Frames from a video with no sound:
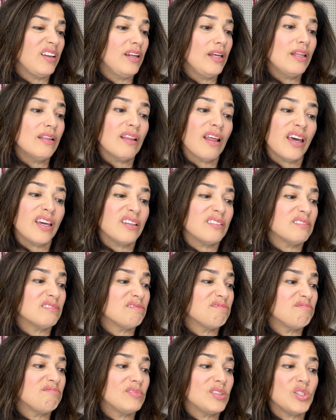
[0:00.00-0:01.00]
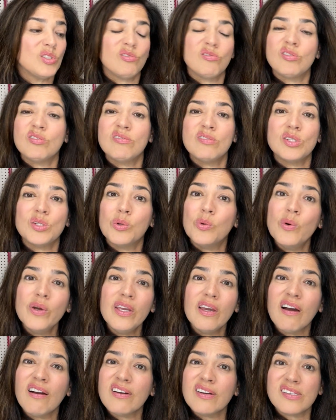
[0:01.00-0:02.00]
like 2
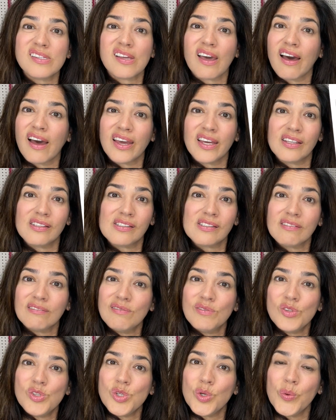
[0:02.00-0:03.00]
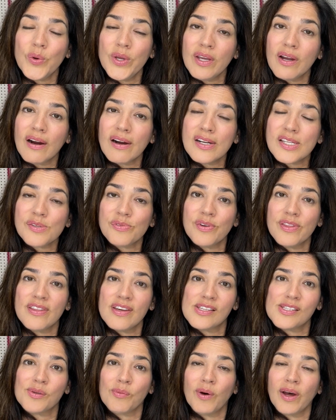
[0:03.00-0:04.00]
yards, guys. 2 yards for
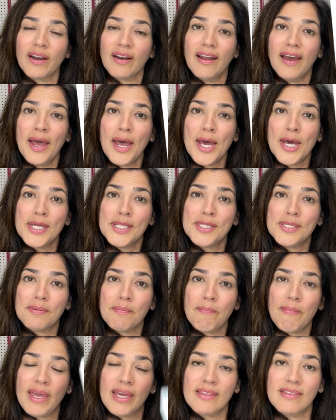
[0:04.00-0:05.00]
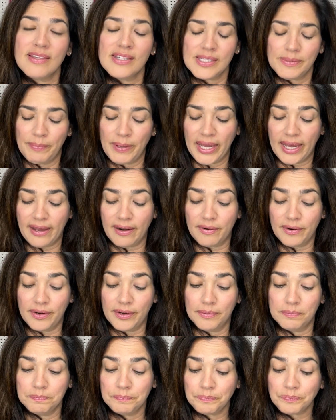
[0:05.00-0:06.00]
this one to make this
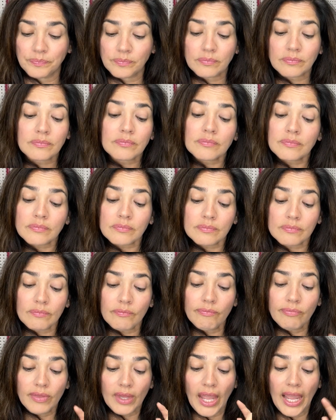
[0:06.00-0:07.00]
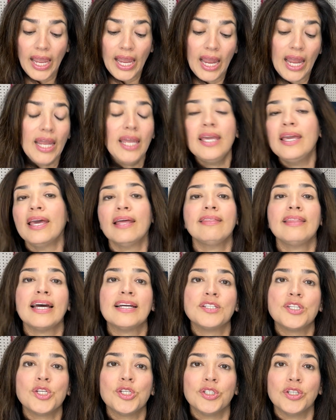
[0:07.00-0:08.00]
pattern and get
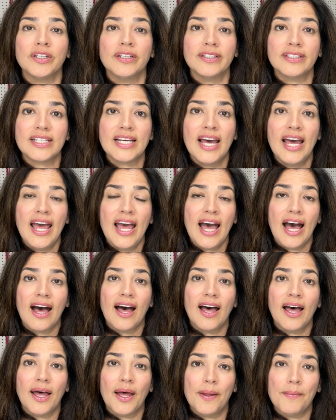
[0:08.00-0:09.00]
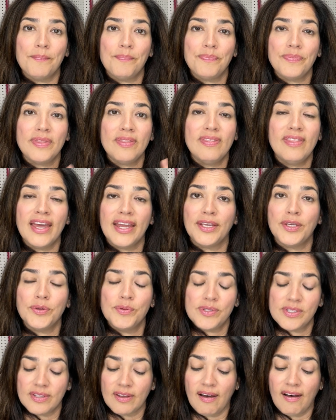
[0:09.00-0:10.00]
that shirt that you
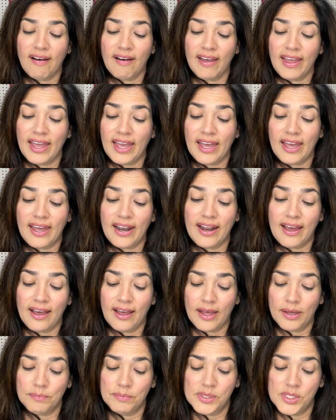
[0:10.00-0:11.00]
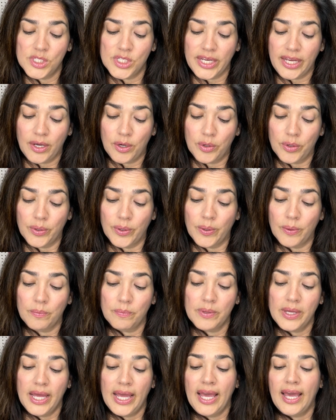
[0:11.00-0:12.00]
saw at J. Crew.
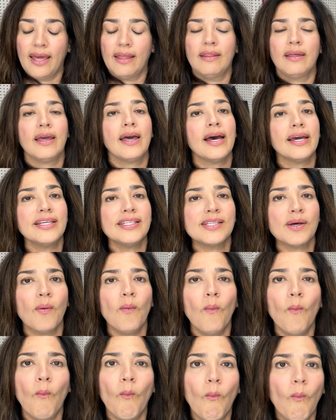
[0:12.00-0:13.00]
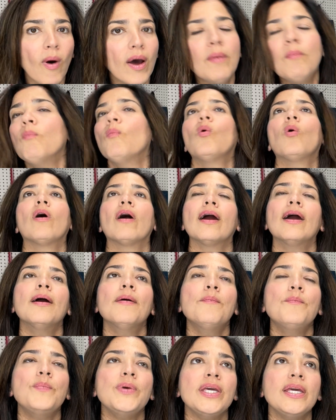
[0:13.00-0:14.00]
And then guys, one
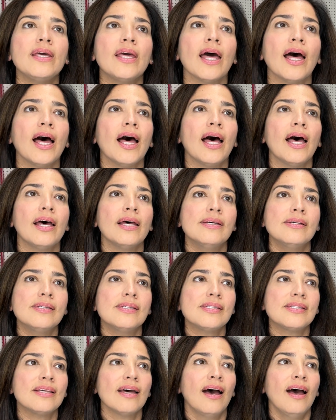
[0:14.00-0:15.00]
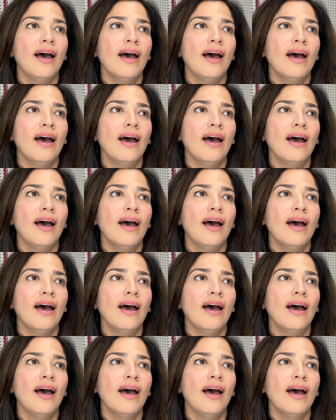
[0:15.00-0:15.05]
more, because